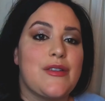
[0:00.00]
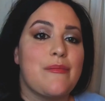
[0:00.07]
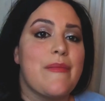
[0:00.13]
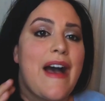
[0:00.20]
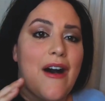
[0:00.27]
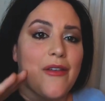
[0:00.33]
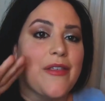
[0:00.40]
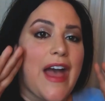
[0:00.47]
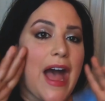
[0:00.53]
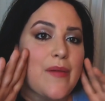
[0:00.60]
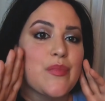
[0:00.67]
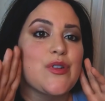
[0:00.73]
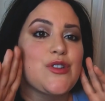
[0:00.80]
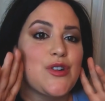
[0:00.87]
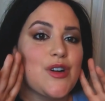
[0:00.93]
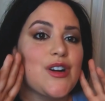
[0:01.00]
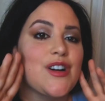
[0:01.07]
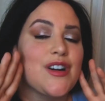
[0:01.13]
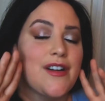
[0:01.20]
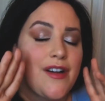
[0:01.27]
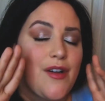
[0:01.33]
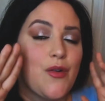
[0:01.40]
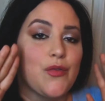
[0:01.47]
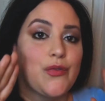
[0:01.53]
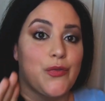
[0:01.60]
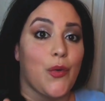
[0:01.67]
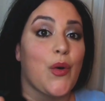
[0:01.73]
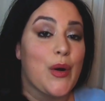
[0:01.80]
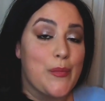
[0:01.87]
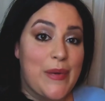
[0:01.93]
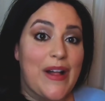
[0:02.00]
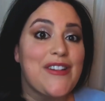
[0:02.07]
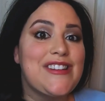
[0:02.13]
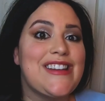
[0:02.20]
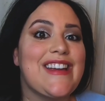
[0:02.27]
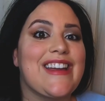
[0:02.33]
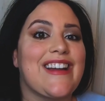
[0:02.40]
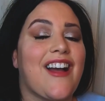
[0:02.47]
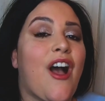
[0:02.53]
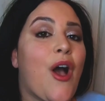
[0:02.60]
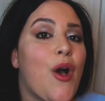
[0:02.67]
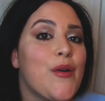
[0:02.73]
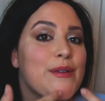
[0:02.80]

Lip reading: mouth aperture for belting.